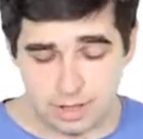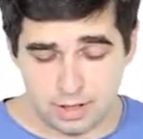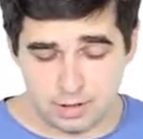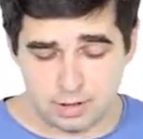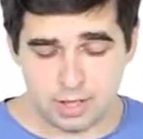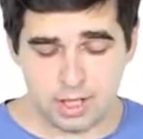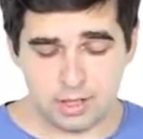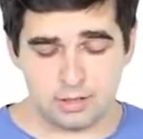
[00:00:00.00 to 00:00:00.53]

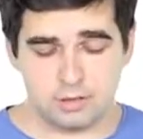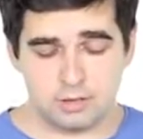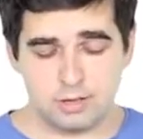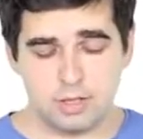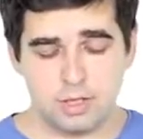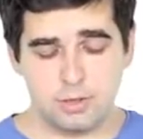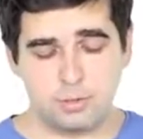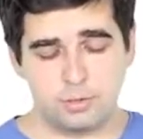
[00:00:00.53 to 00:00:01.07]
Then
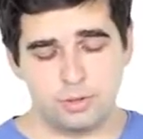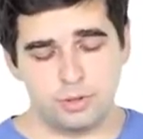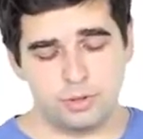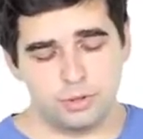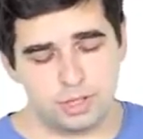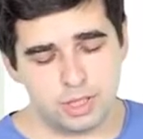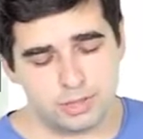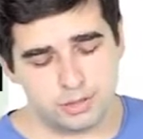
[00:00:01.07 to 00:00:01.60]
we
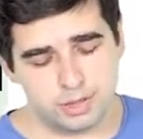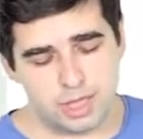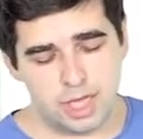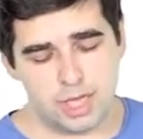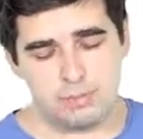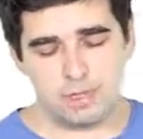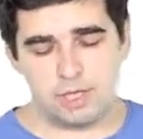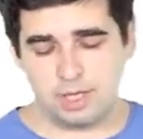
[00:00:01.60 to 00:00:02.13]
look at
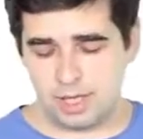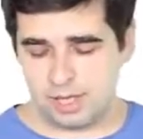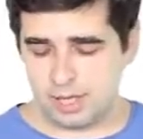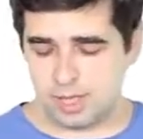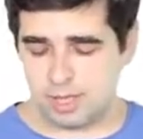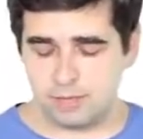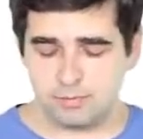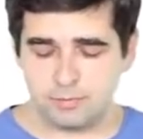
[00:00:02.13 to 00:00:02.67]
AB
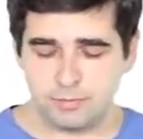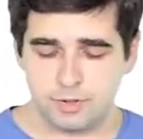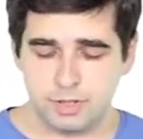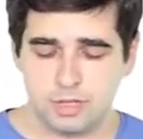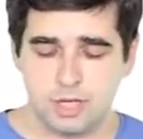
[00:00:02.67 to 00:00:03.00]
again,